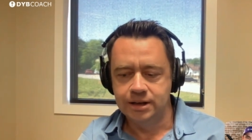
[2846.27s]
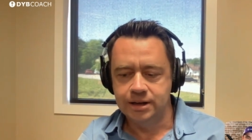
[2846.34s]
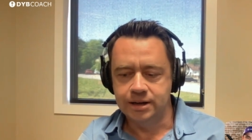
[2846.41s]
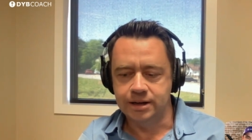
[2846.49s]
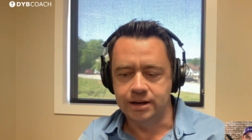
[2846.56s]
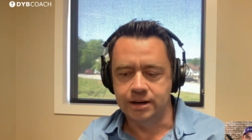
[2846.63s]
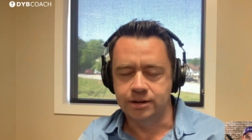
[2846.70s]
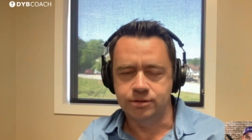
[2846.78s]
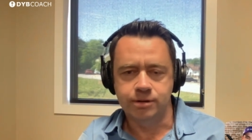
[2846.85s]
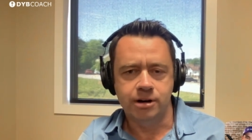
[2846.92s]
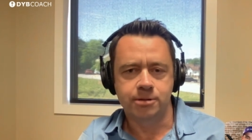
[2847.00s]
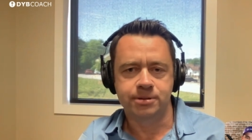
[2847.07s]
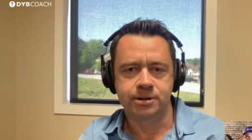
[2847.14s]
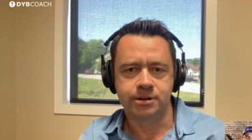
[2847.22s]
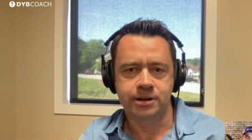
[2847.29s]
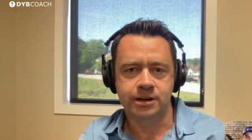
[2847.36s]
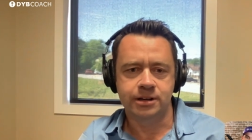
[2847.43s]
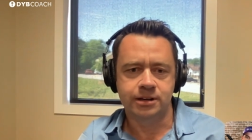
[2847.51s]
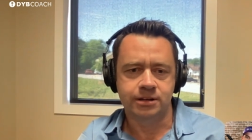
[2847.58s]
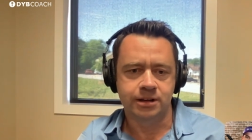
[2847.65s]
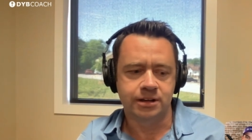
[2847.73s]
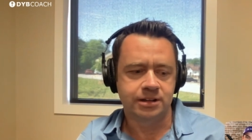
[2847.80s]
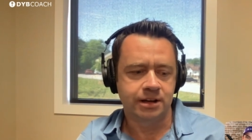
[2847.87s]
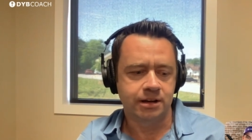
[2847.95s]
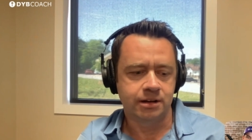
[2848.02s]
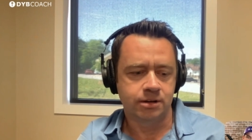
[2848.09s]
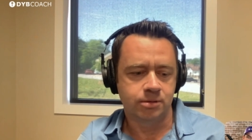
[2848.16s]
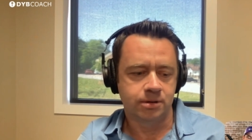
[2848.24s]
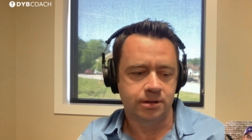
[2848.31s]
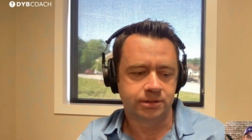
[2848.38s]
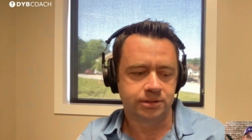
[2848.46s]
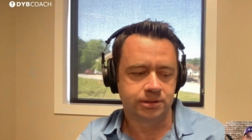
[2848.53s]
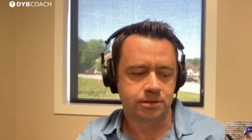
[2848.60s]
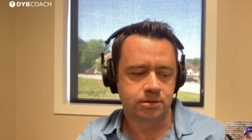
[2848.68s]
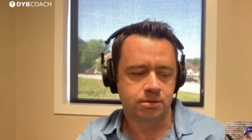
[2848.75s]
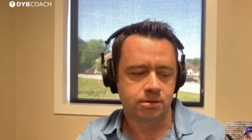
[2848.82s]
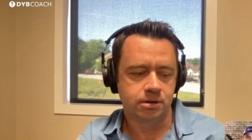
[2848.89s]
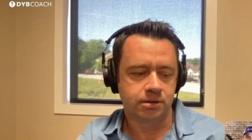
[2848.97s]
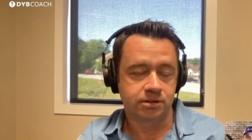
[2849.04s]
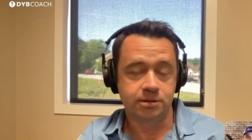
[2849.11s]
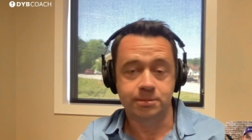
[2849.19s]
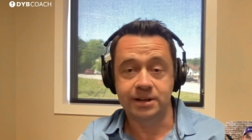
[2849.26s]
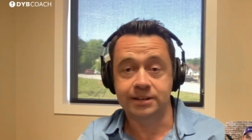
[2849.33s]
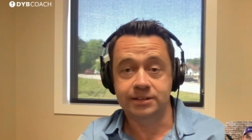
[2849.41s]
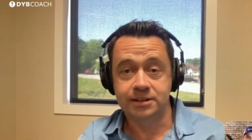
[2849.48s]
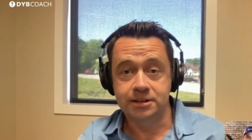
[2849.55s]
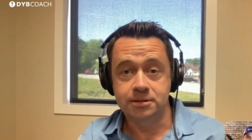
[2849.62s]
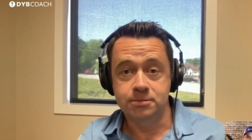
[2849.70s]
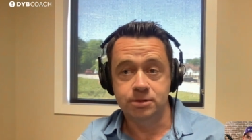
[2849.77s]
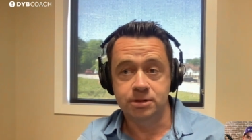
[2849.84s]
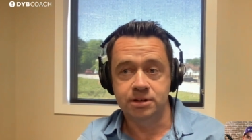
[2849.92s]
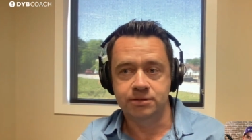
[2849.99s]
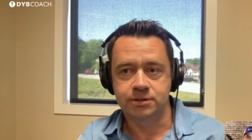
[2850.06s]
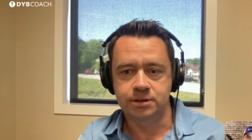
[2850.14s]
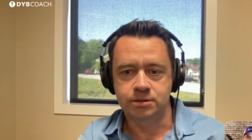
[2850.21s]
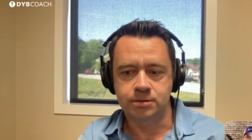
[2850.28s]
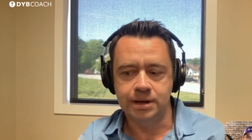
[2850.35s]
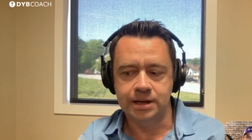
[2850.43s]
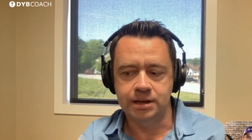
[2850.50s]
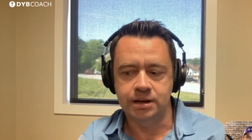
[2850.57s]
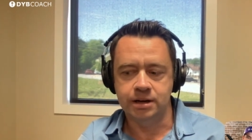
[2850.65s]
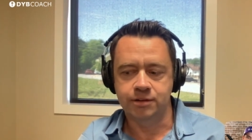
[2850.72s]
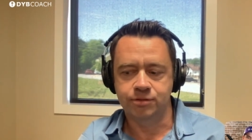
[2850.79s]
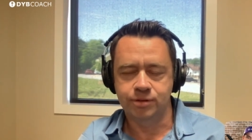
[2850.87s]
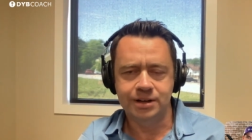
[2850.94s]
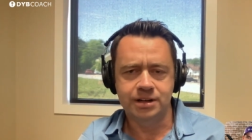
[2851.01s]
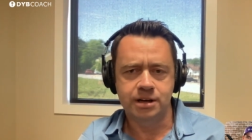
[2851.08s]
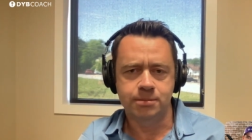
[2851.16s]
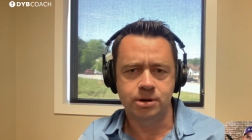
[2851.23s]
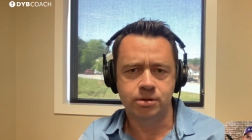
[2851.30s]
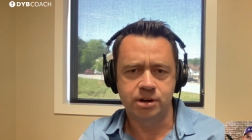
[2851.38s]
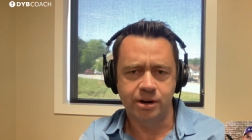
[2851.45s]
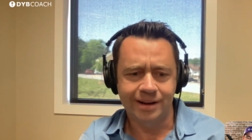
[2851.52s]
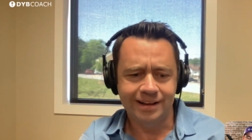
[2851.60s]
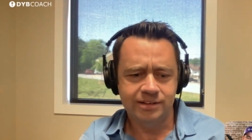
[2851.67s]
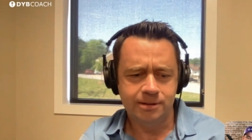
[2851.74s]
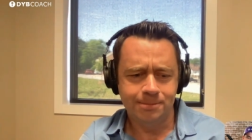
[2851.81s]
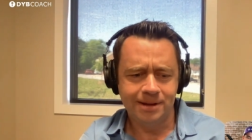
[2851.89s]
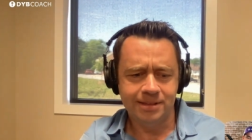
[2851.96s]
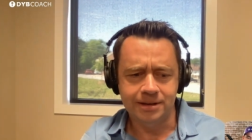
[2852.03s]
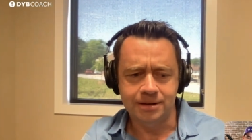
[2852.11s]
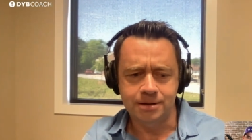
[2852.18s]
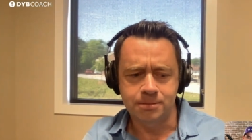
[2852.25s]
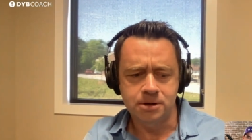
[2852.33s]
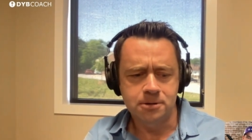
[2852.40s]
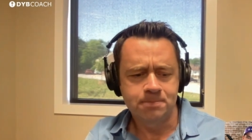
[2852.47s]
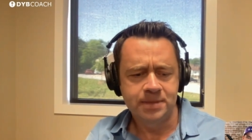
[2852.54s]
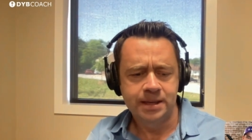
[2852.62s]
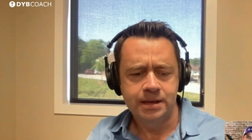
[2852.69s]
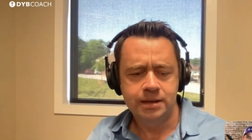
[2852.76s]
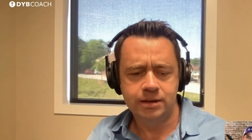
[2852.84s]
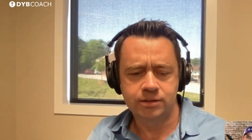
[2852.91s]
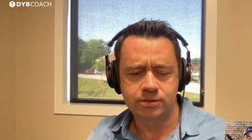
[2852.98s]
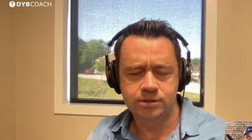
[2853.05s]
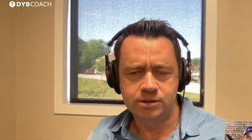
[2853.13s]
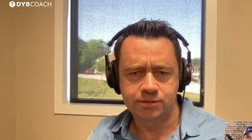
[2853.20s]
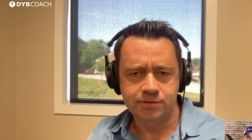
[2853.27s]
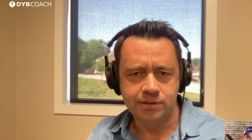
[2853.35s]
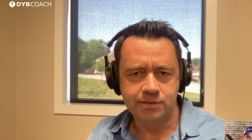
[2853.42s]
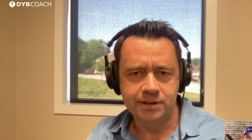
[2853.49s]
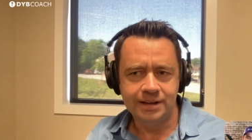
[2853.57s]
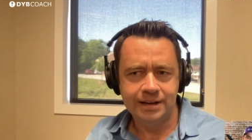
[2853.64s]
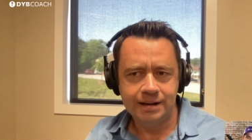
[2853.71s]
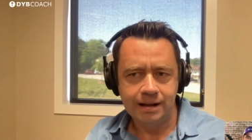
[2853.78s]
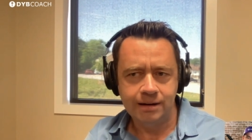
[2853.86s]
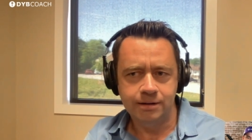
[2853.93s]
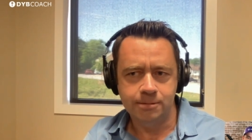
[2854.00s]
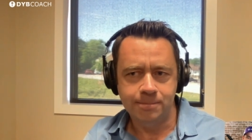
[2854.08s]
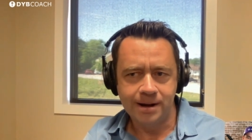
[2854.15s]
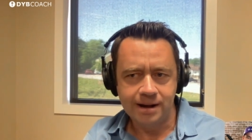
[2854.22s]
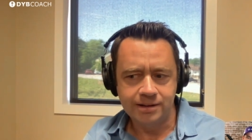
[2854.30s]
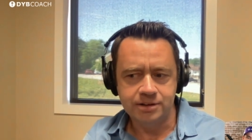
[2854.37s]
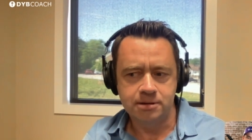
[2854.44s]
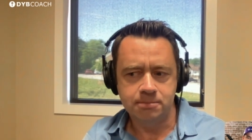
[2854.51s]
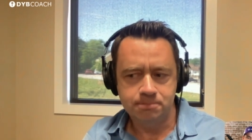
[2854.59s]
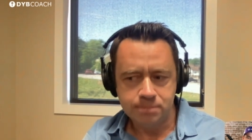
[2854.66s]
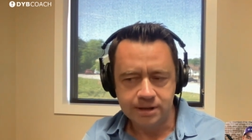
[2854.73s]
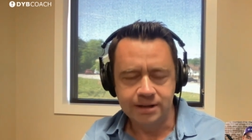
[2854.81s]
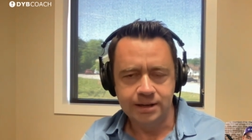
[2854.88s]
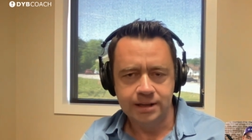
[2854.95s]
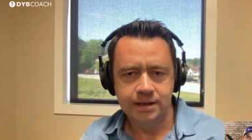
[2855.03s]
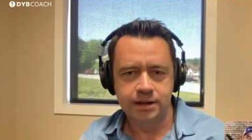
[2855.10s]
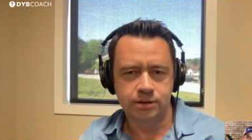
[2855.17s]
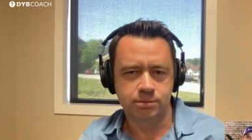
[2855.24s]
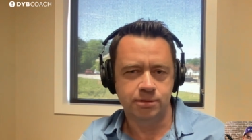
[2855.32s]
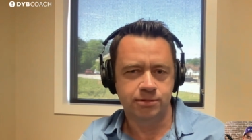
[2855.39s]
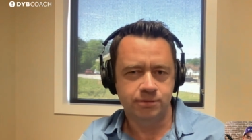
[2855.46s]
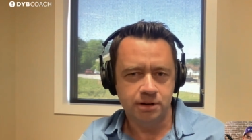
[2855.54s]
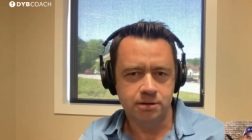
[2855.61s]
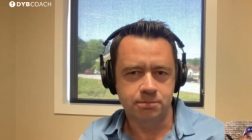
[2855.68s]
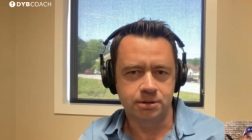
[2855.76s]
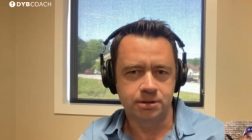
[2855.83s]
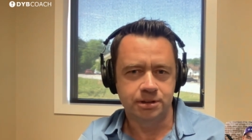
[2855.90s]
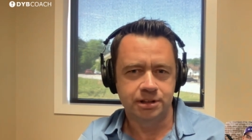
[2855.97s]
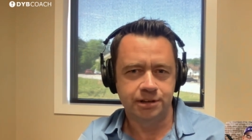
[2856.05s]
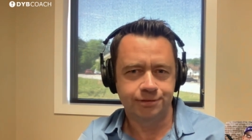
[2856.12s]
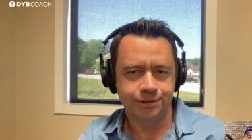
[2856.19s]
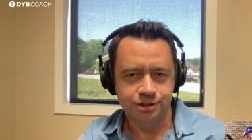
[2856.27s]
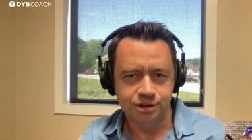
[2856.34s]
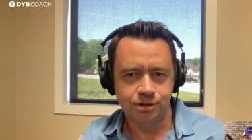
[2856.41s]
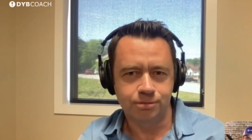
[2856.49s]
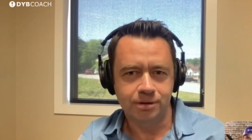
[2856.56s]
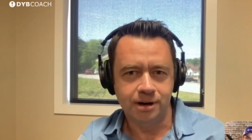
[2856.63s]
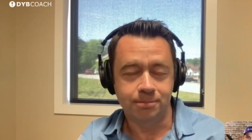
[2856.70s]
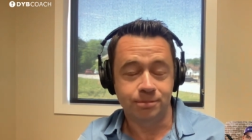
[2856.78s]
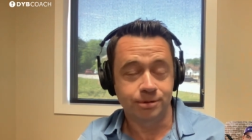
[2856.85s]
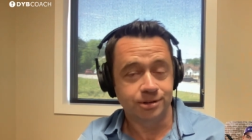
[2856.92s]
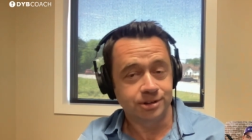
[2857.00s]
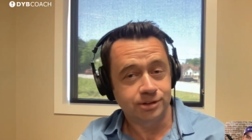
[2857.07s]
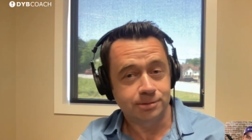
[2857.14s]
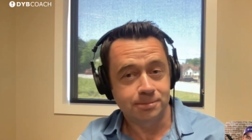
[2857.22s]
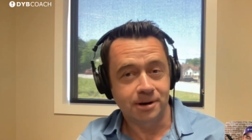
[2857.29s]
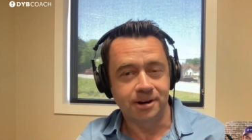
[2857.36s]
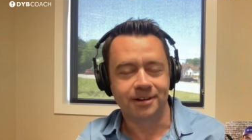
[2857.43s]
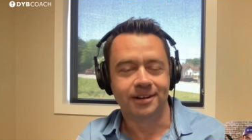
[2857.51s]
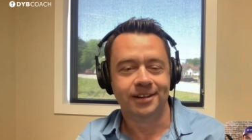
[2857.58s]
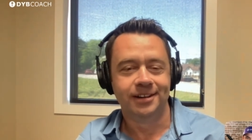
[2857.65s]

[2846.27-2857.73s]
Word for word: uh, trial period, and then Tanner will also, or somebody on his team, will give you a uh, free demo. Now, heads up on the demo is there's a fifty dollar deposit, but it's refundable if you show up, which is smart.